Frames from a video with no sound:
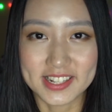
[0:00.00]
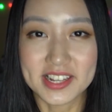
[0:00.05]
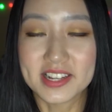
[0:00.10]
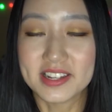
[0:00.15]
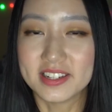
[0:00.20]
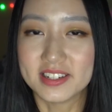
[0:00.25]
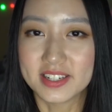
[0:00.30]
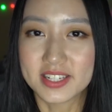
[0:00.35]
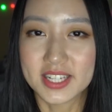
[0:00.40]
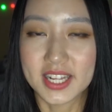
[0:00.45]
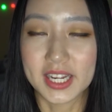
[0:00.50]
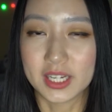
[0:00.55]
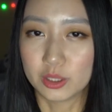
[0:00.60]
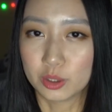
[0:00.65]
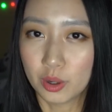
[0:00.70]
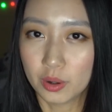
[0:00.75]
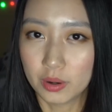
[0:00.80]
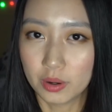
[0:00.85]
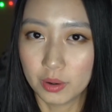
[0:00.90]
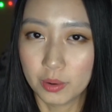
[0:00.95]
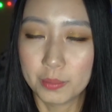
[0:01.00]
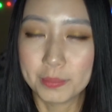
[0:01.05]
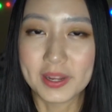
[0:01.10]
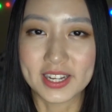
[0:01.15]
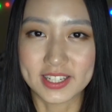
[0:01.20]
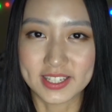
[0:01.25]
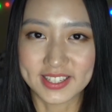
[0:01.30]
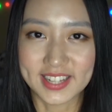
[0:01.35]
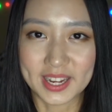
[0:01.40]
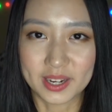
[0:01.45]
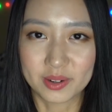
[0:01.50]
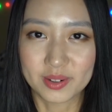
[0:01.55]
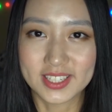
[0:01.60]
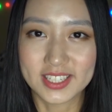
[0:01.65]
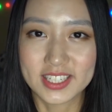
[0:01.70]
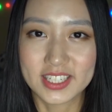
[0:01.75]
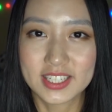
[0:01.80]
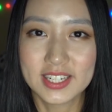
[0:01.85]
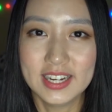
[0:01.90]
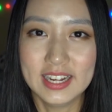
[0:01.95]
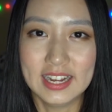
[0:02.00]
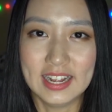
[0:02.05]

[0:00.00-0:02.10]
is a tone-based language,